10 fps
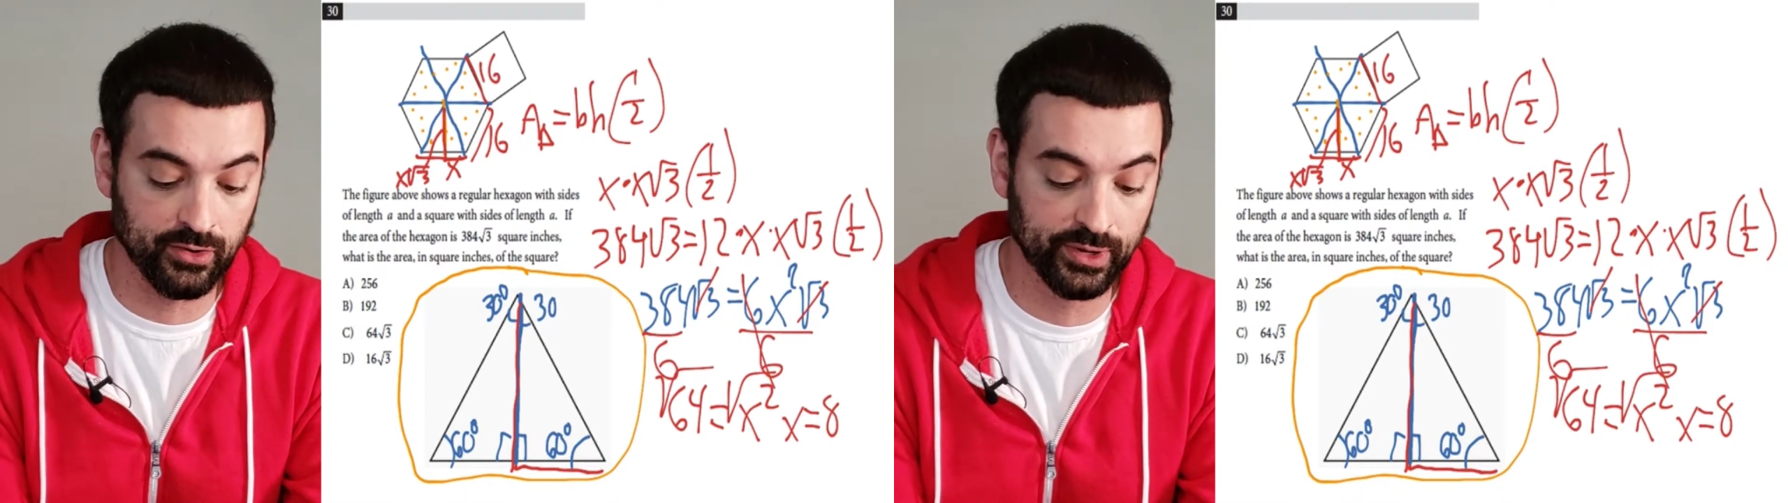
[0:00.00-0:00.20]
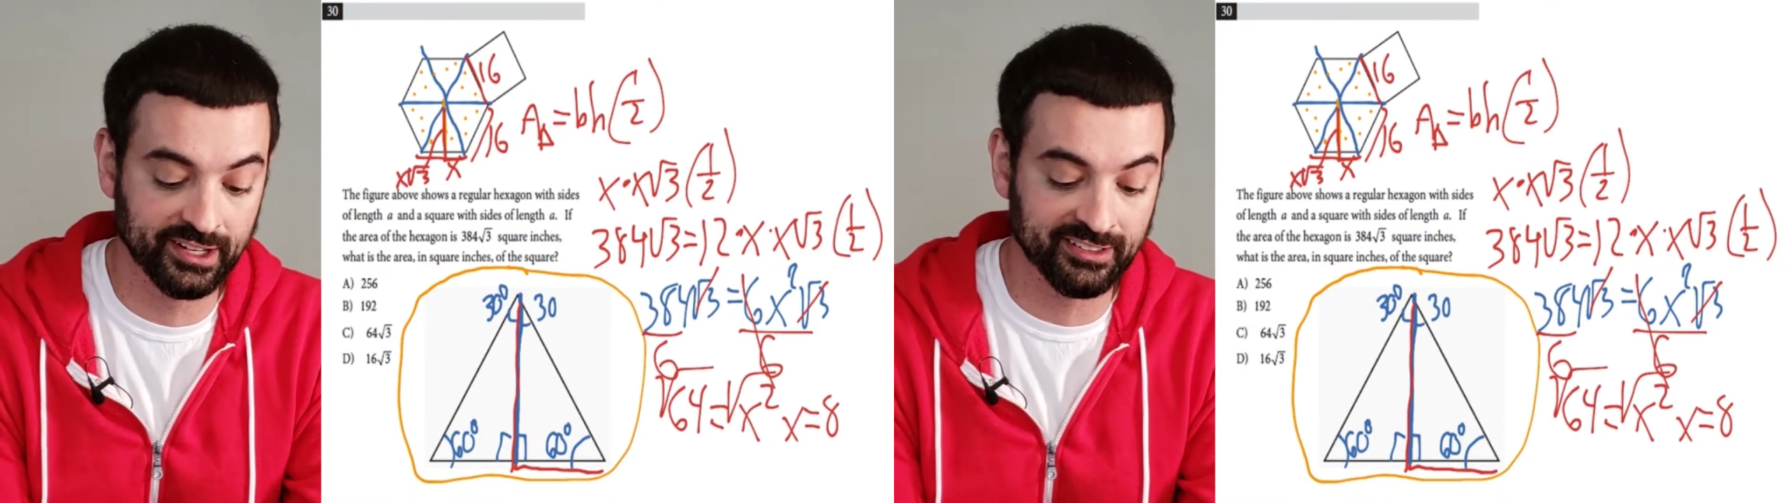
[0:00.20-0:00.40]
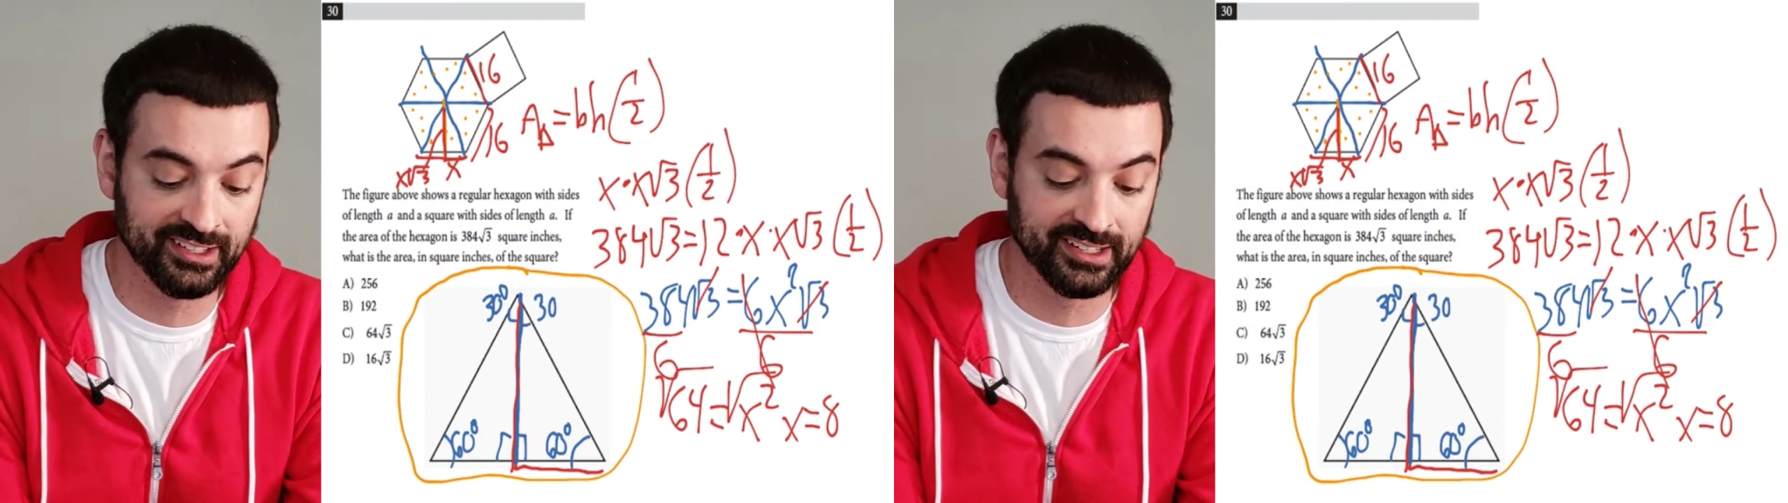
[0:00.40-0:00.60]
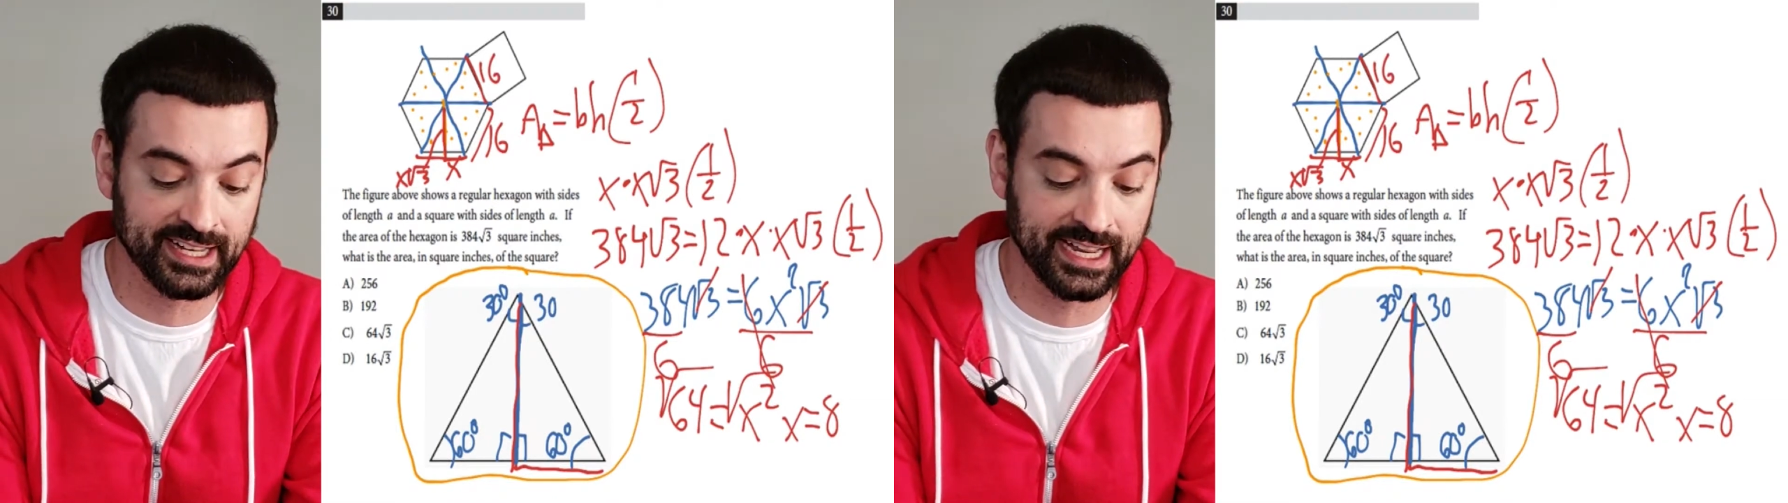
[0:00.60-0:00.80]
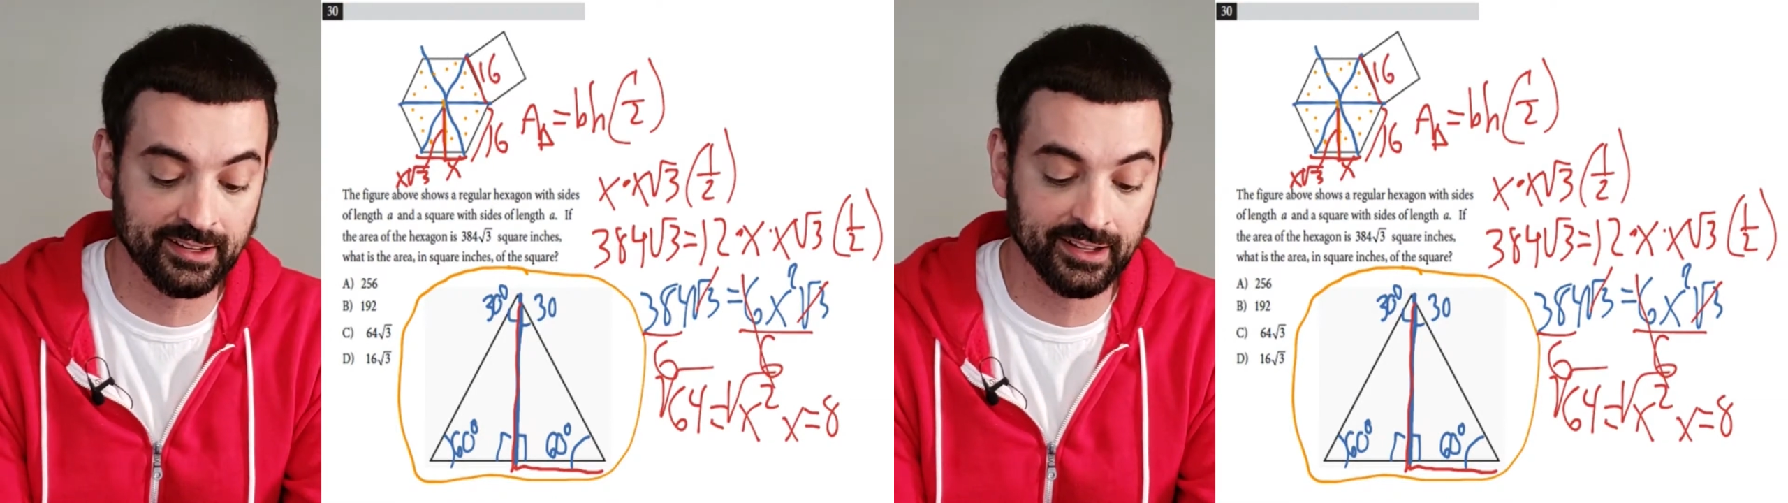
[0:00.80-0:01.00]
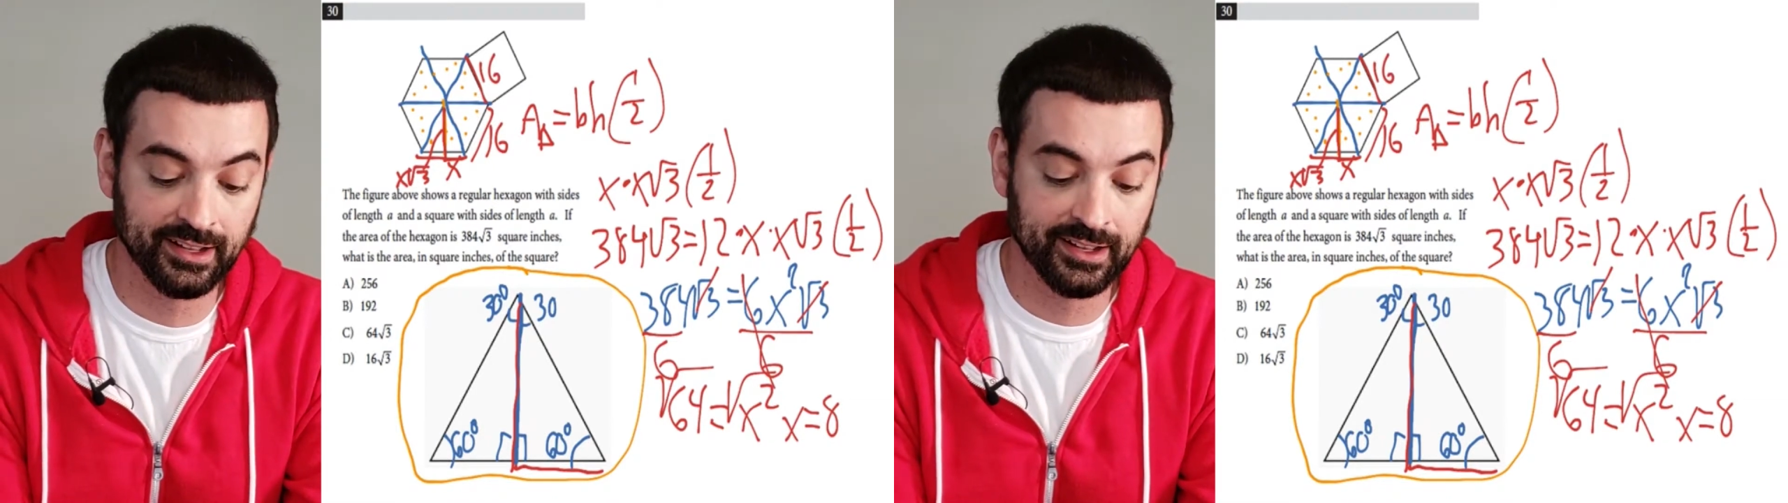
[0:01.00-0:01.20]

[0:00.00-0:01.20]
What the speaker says: we just need to take